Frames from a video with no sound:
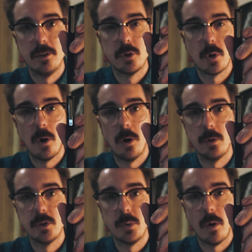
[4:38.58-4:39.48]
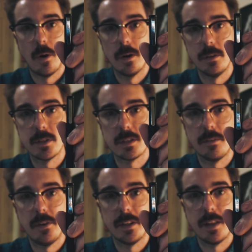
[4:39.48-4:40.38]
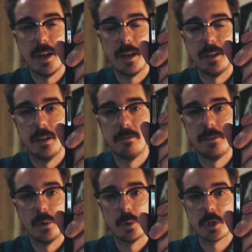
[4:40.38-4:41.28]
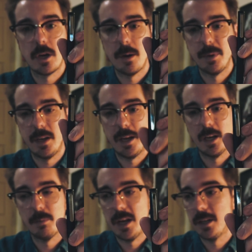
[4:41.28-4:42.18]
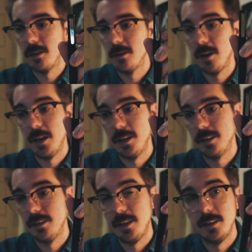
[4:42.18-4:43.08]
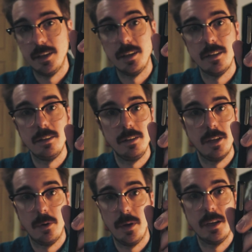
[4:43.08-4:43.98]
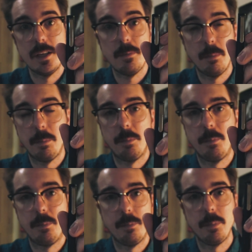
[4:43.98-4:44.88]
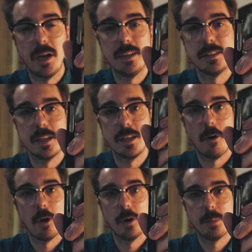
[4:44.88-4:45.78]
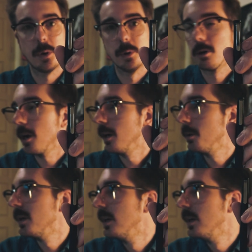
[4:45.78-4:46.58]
draw, do art and stuff like that in Photoshop and Animator and any painting art program.